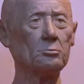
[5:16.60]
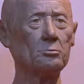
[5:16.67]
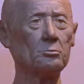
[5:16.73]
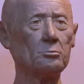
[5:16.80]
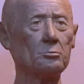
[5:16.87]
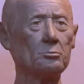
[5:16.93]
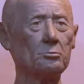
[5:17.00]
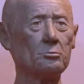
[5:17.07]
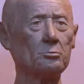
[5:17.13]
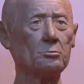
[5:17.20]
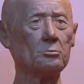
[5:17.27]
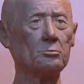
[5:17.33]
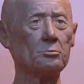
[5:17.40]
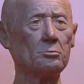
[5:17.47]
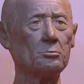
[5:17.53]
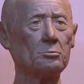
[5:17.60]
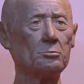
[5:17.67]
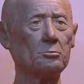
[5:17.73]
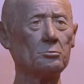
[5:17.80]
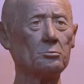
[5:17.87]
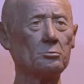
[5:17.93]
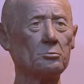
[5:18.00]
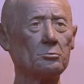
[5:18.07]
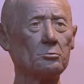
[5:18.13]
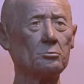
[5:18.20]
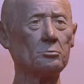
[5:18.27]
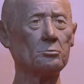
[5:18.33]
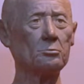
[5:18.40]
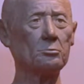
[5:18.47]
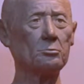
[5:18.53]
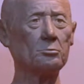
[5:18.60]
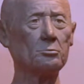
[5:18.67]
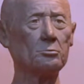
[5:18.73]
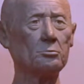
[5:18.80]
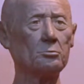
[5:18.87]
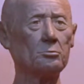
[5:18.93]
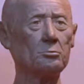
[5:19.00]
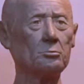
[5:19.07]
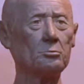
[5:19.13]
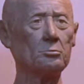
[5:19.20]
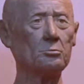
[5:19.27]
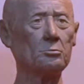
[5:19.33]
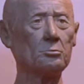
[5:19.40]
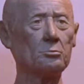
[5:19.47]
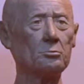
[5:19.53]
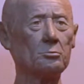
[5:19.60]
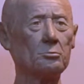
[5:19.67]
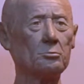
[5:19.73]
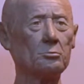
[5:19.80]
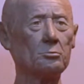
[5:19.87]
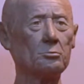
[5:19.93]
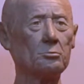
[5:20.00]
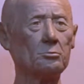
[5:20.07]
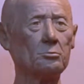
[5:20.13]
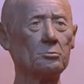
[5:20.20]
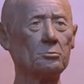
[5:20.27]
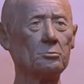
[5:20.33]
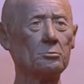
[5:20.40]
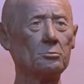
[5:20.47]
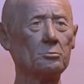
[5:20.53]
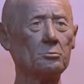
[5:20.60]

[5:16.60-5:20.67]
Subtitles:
(not speaking)